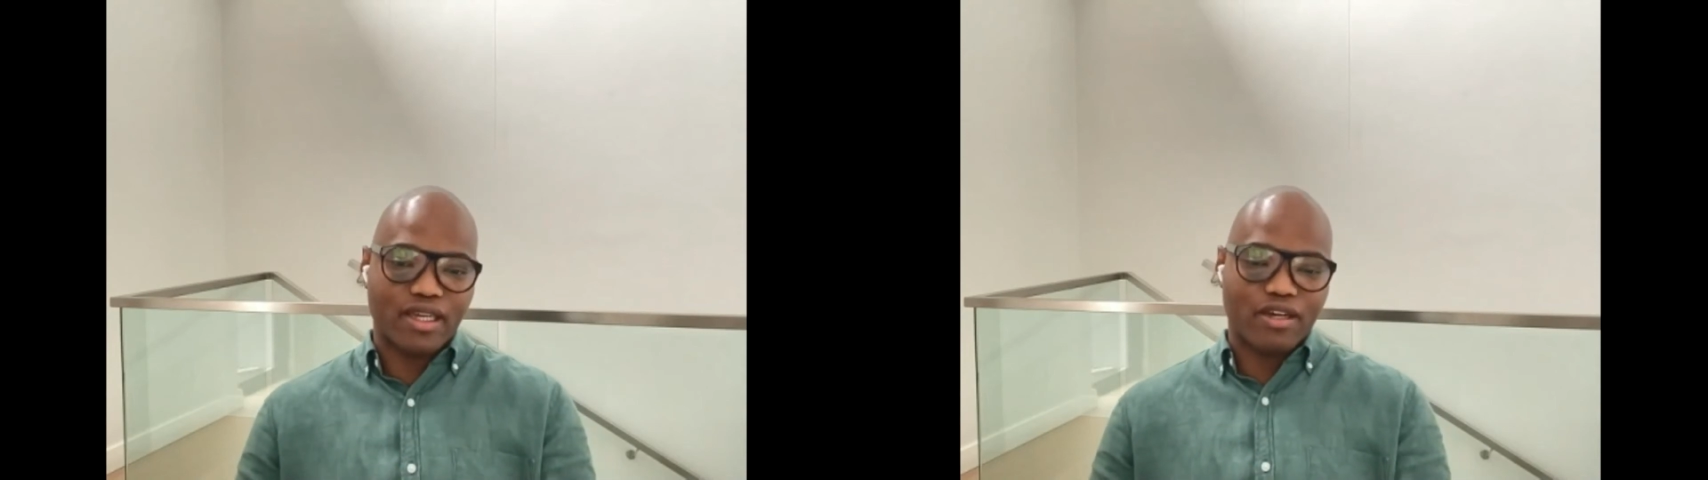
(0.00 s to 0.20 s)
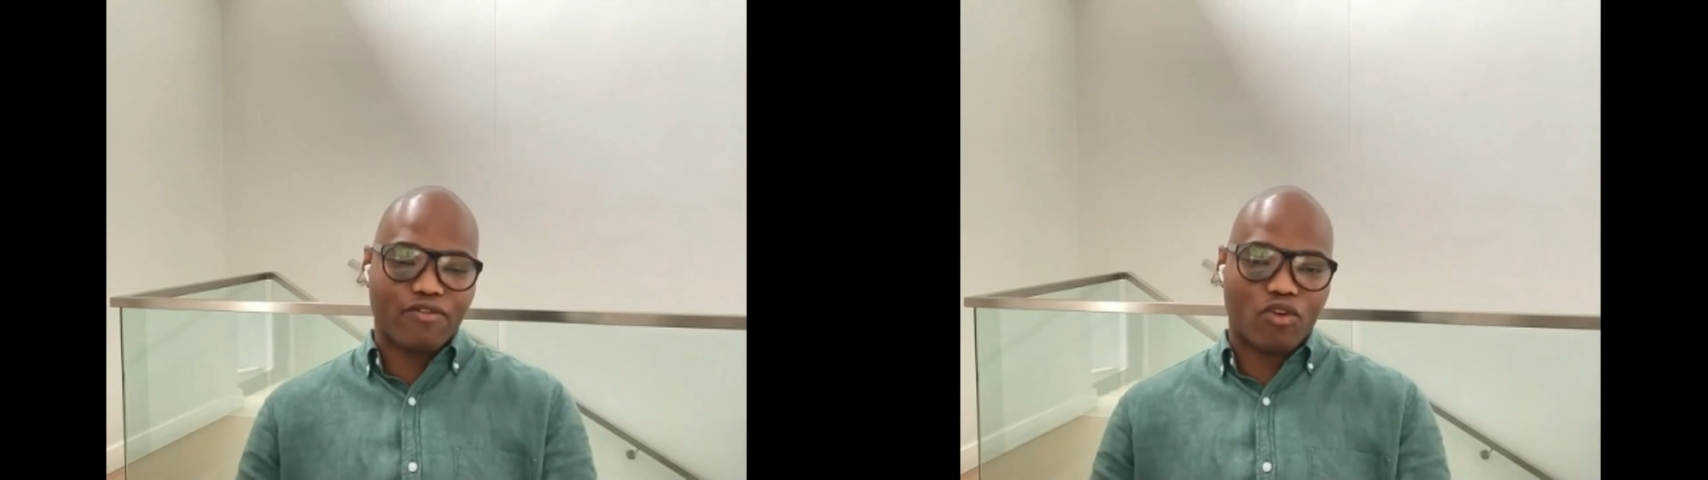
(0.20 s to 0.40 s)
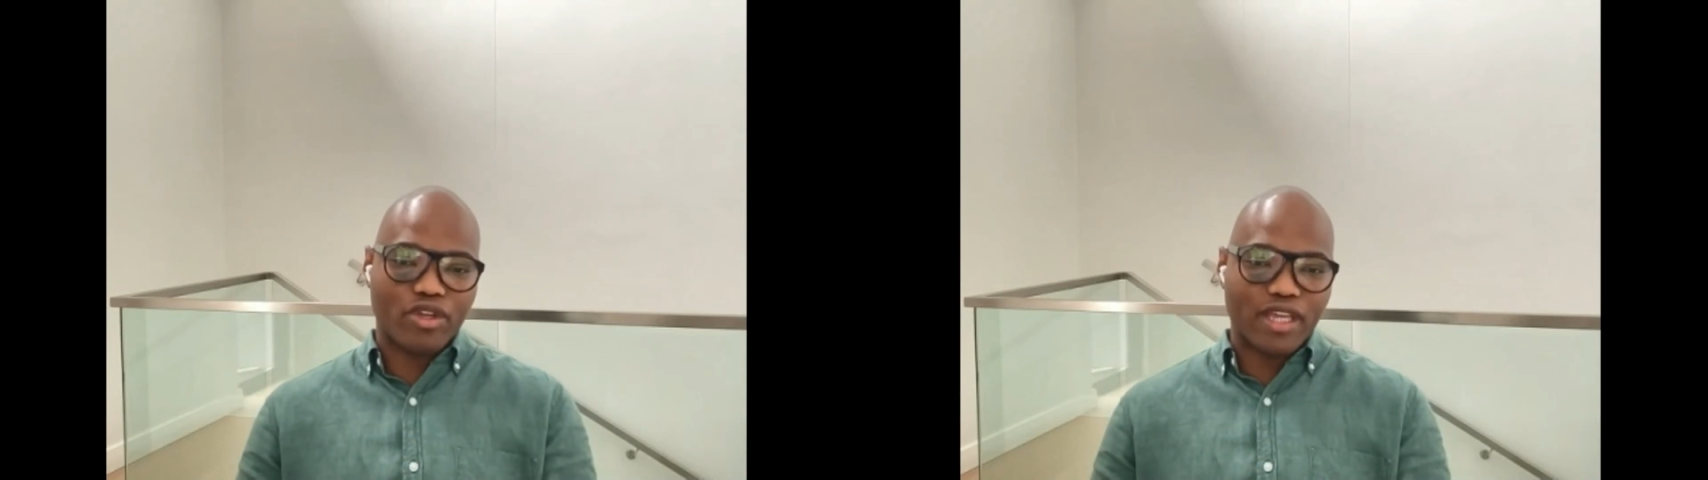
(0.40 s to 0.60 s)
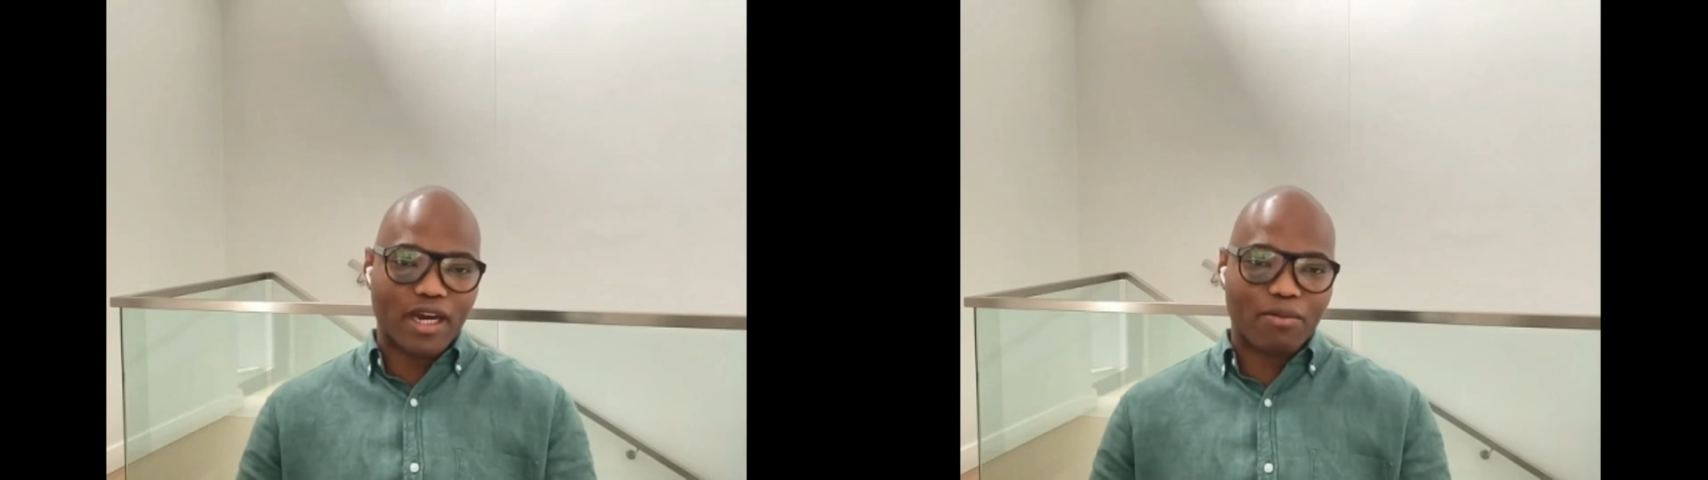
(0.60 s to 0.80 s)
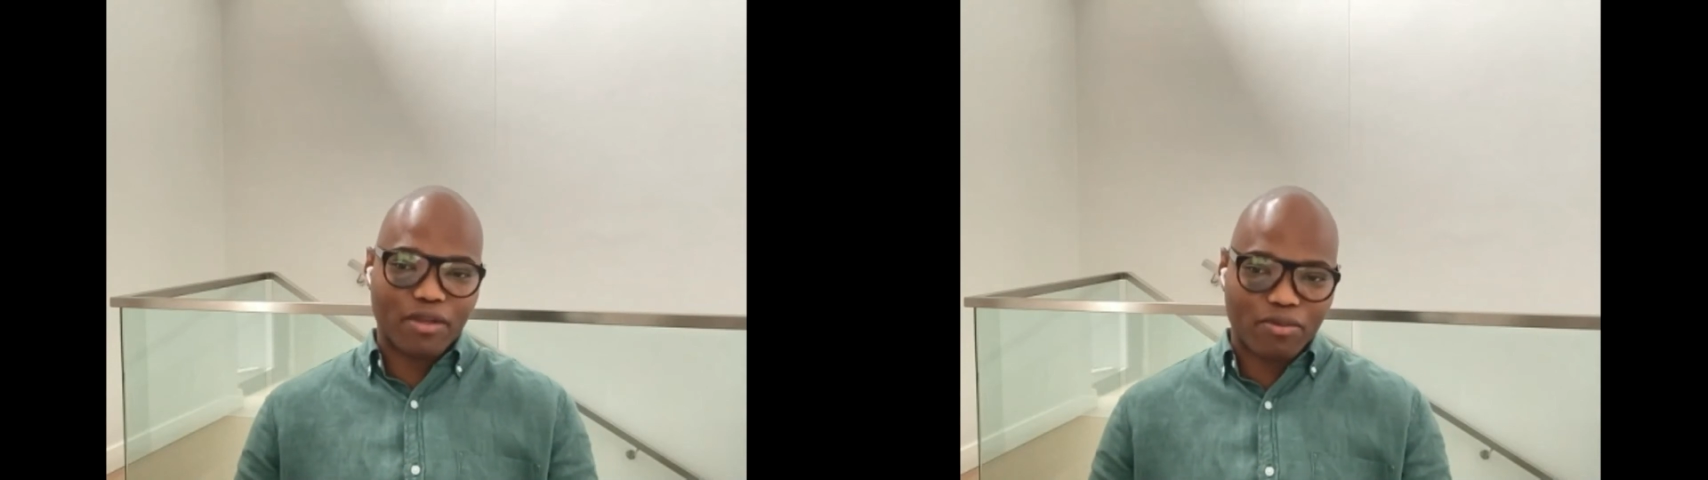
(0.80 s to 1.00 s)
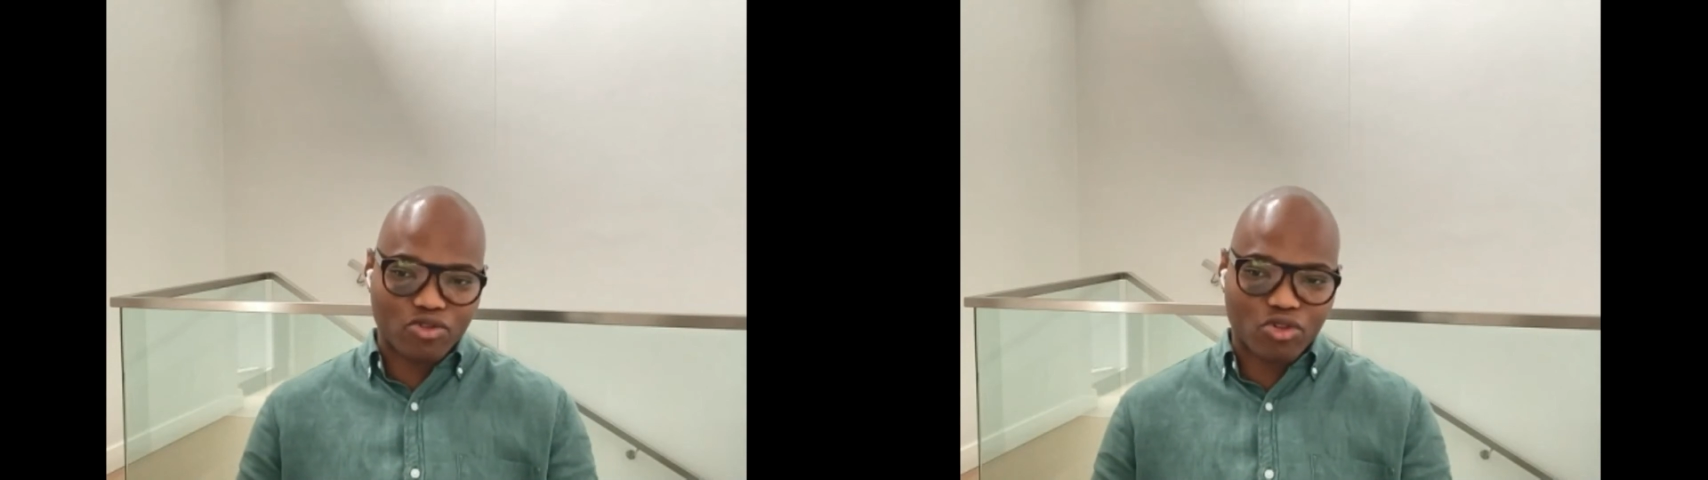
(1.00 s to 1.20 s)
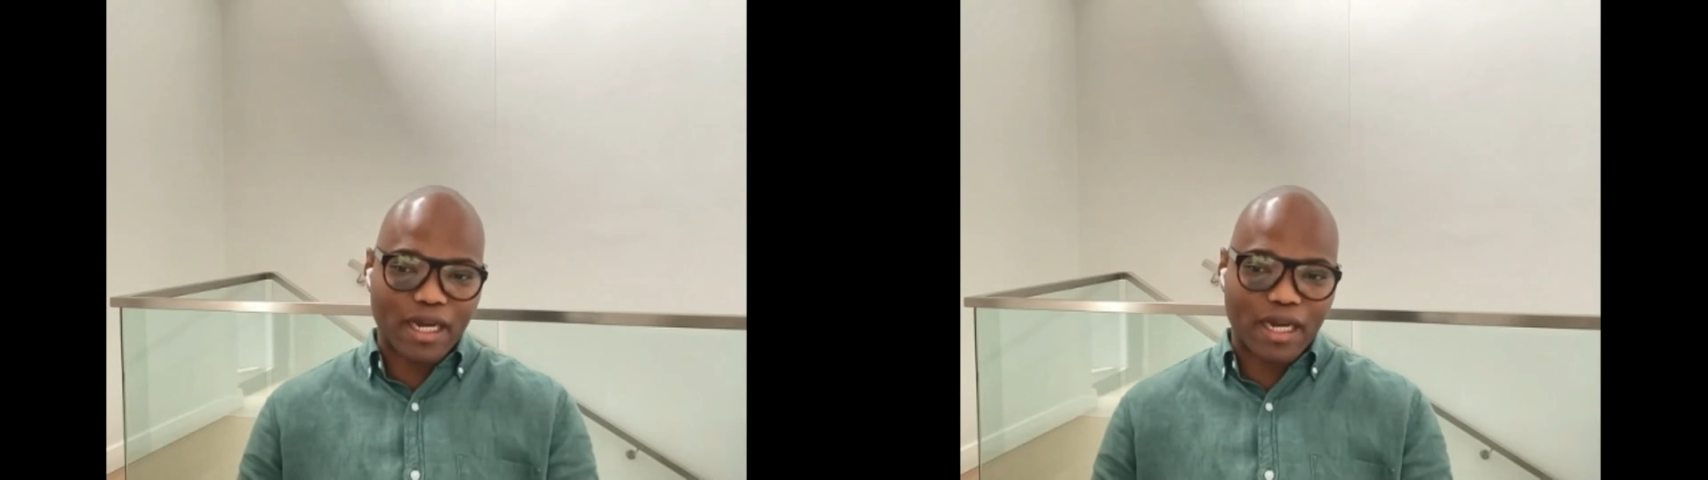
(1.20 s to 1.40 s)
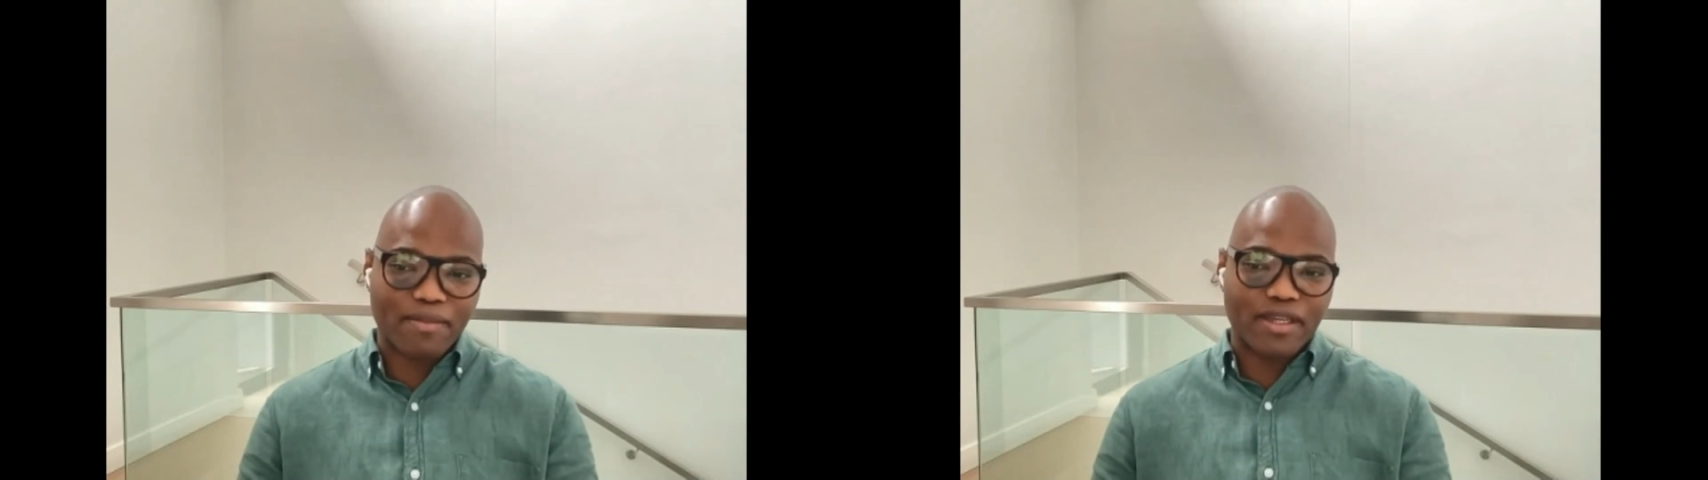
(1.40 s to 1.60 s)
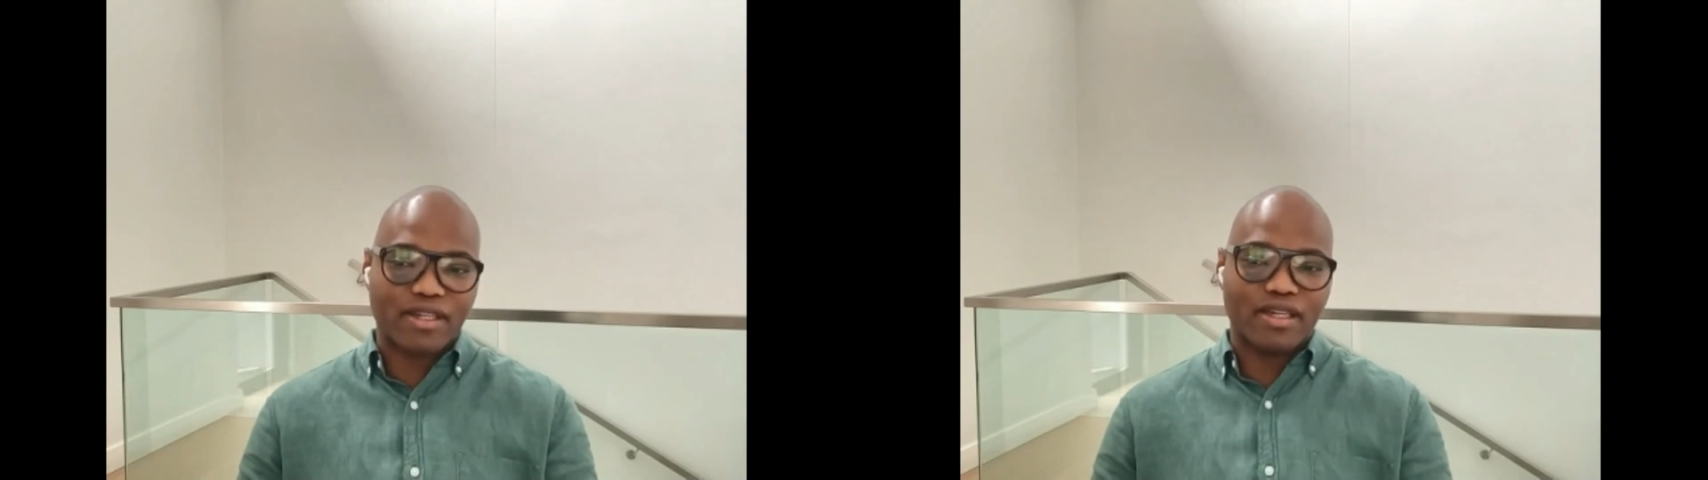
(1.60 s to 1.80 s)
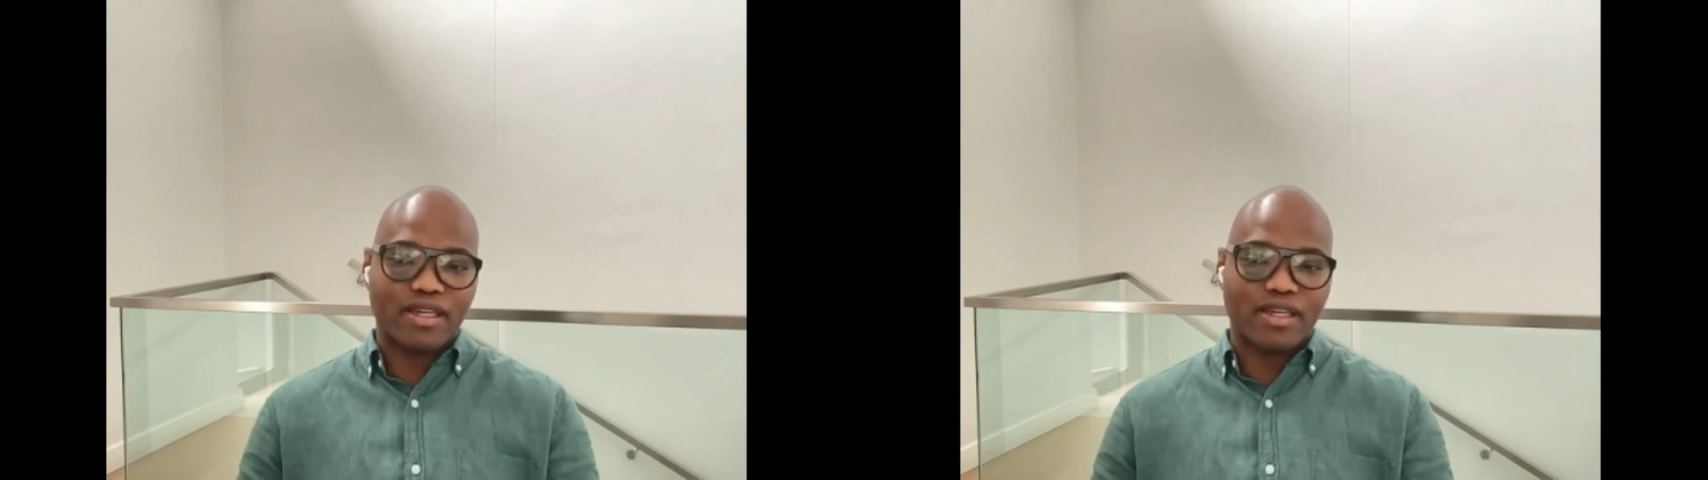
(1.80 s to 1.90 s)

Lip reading: for young people to come in